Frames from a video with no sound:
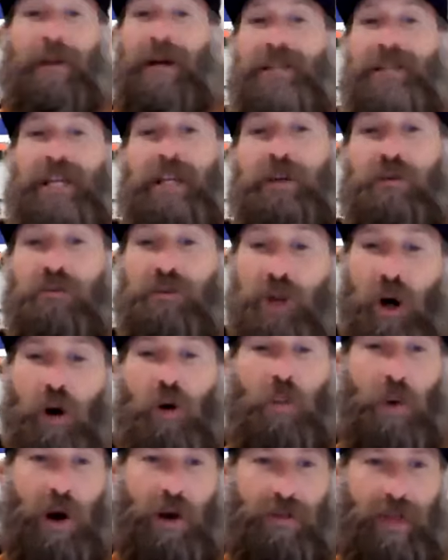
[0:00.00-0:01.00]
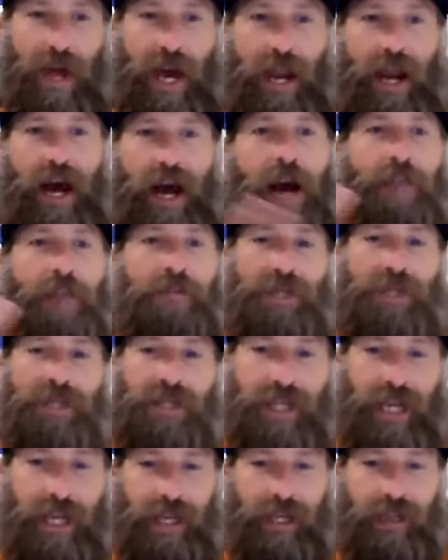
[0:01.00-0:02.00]
saying you don't want that. I'm just
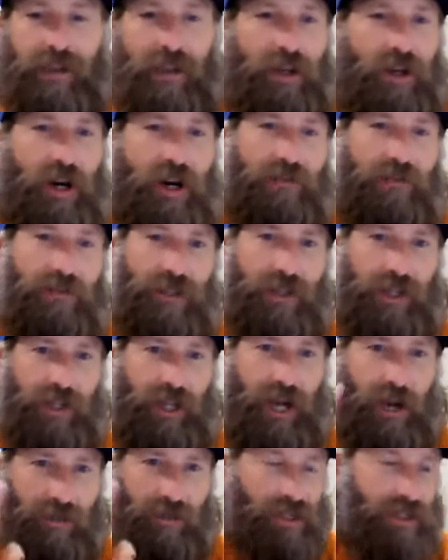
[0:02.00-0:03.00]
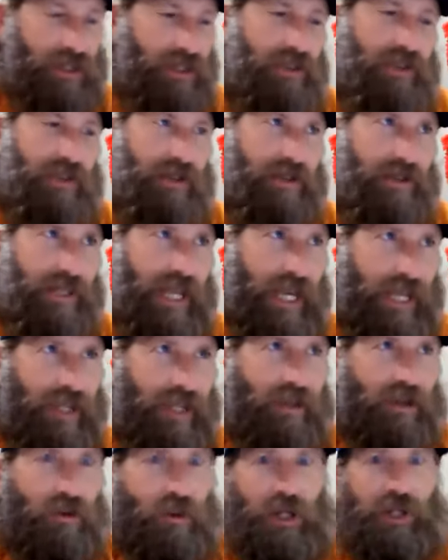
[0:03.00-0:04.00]
taking the conversation. I'm just
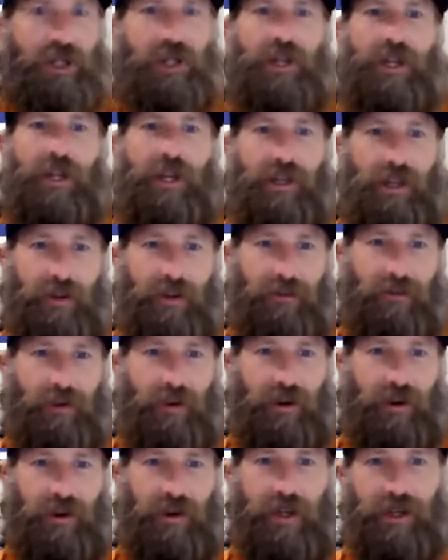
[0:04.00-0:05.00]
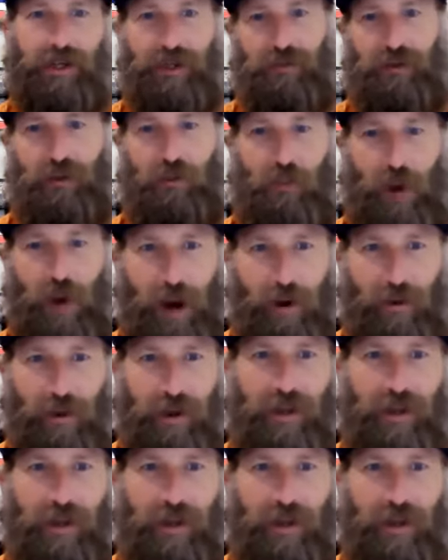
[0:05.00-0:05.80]
taking the question in a different a different route.